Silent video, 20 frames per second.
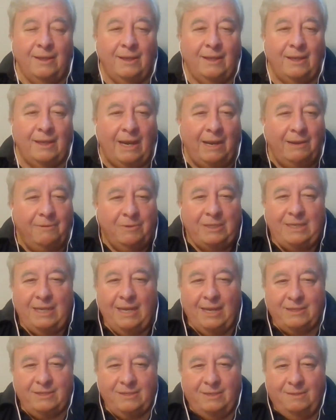And I would
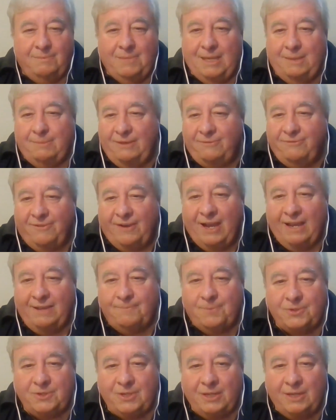guess that maybe
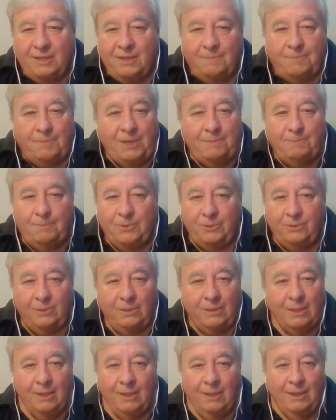5% of the people
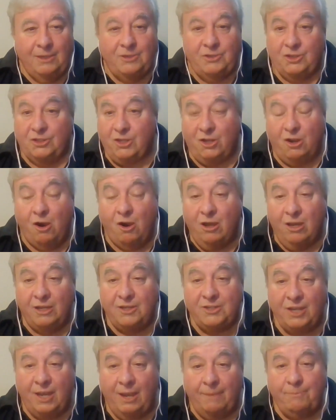just call
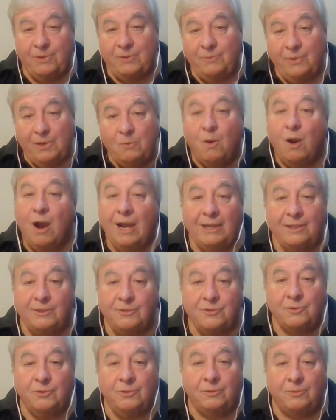us up and we walk it
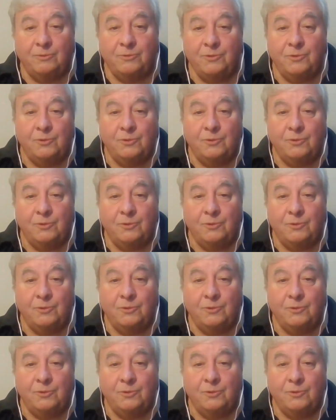through,